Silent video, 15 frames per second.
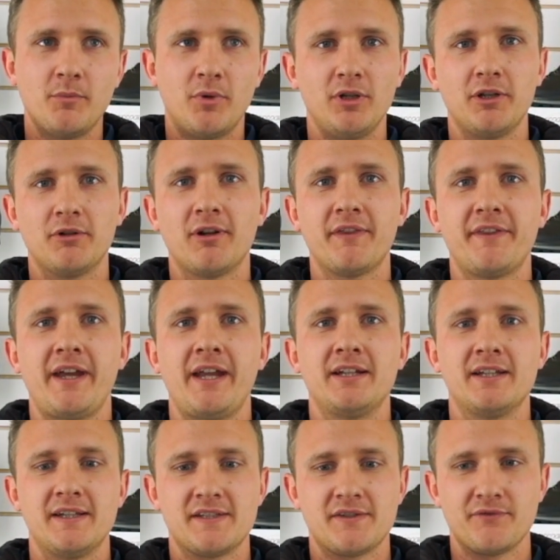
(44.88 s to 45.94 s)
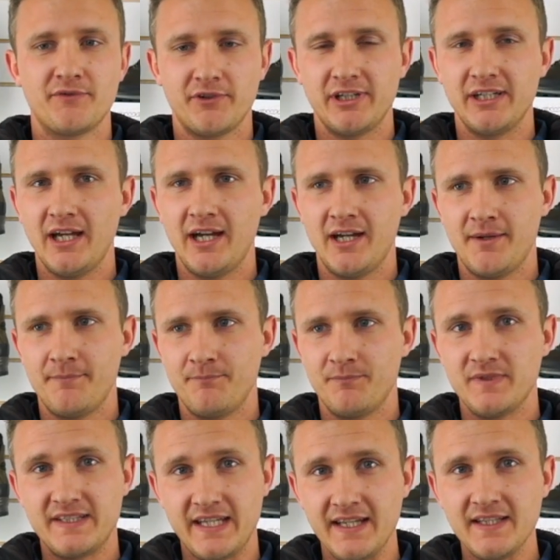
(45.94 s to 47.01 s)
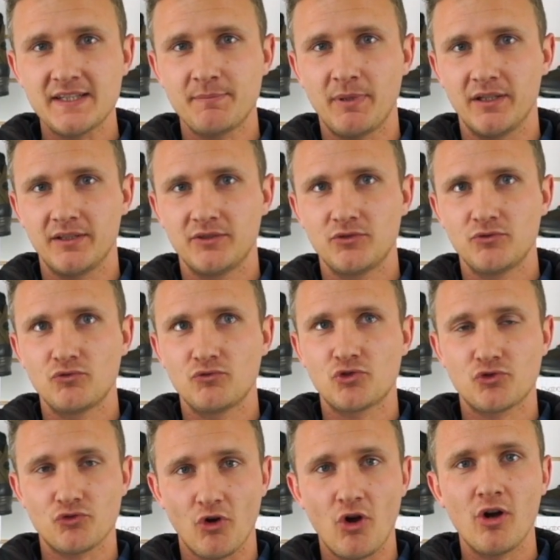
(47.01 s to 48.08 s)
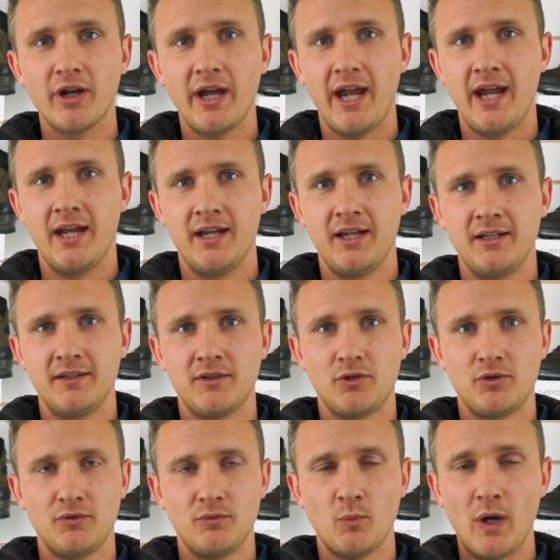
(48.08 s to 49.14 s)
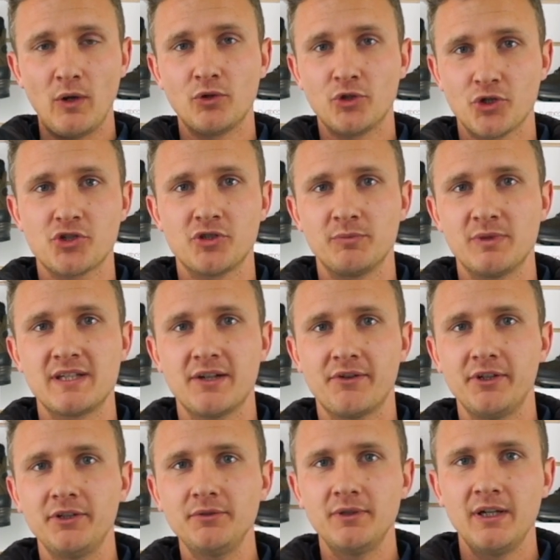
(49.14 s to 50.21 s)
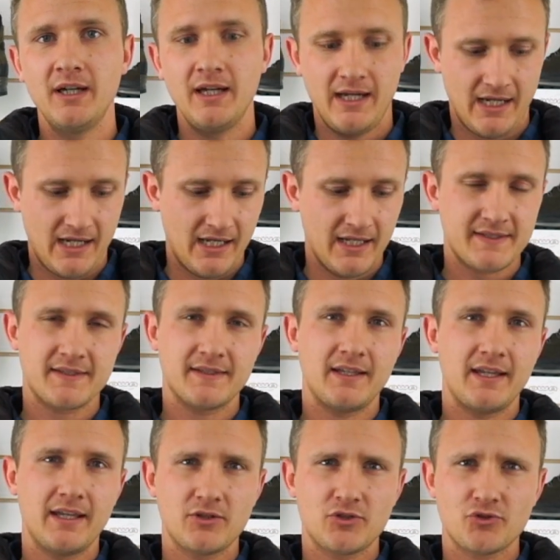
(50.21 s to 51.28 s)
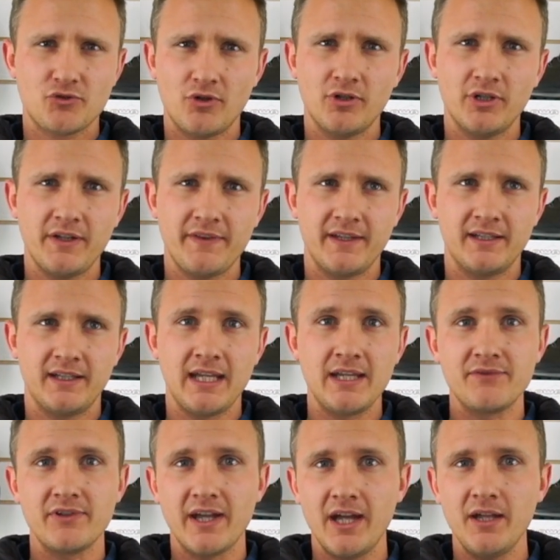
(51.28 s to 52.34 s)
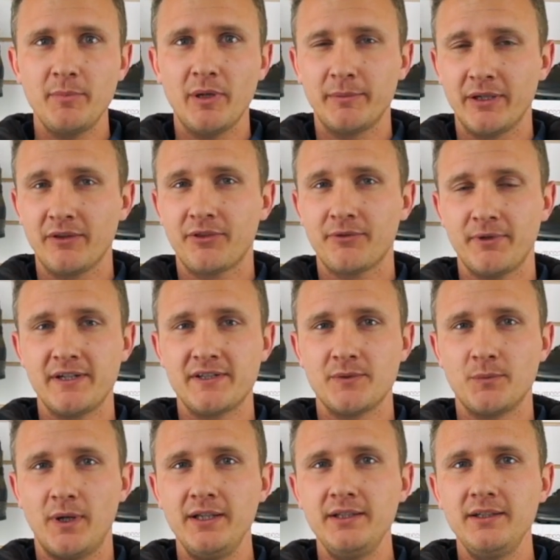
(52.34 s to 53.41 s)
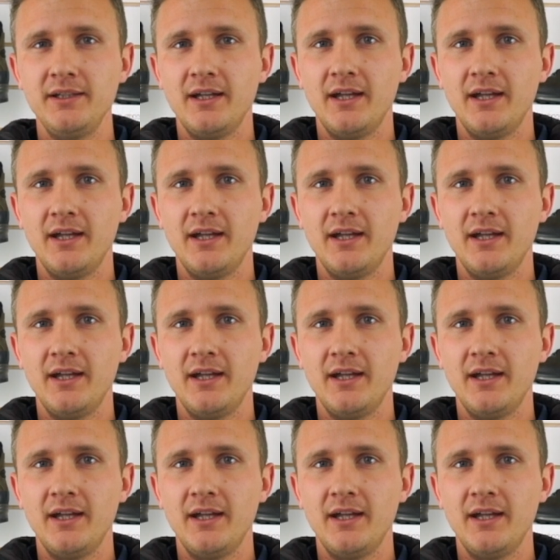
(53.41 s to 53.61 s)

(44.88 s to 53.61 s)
Polyurethane is a very dense but strong and well-cushioned material. It's stronger than EVA by about 3-to-1.